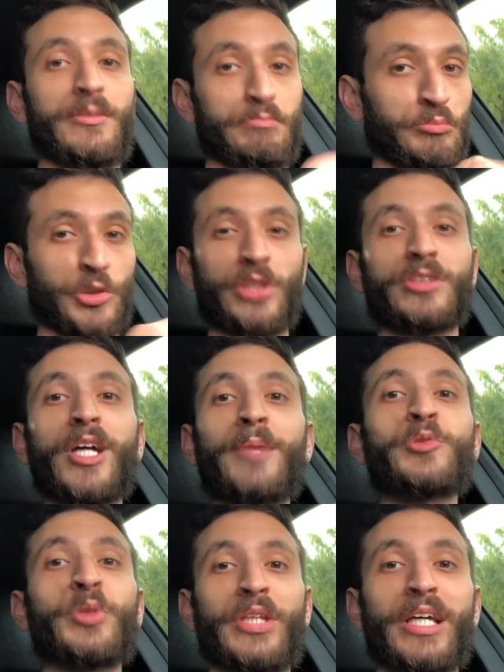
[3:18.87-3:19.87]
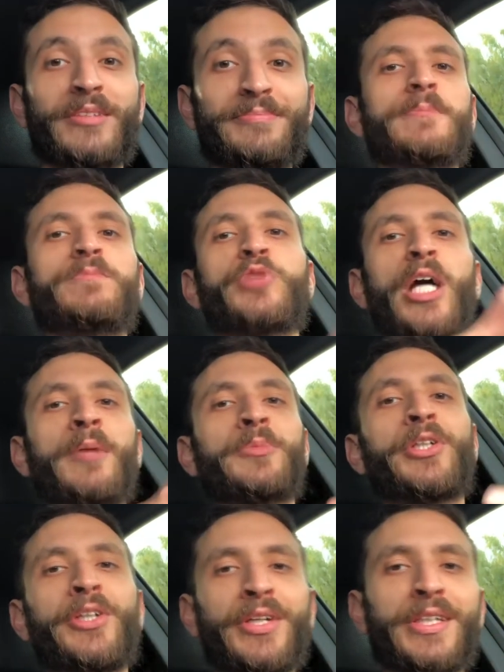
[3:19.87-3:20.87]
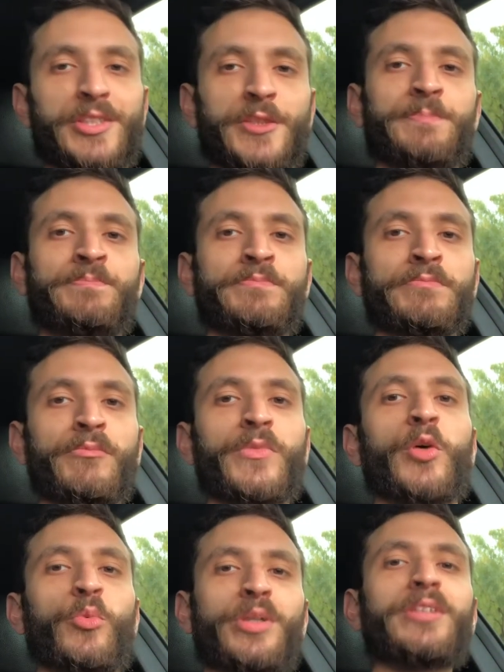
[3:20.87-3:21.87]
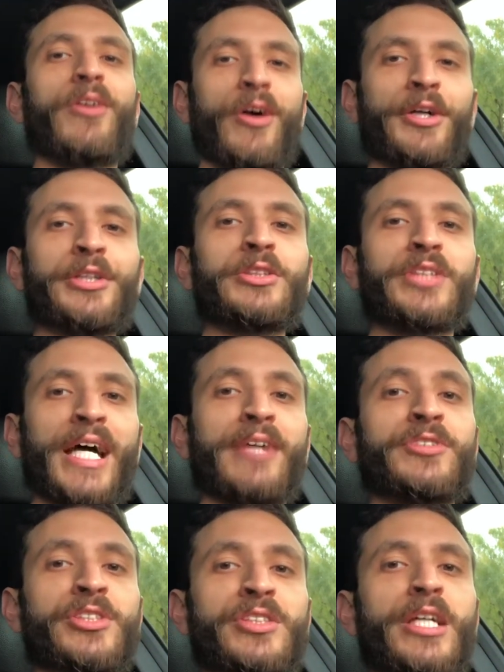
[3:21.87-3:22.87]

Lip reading: Just comes with it. Now I'm curious, will Arnold have to say,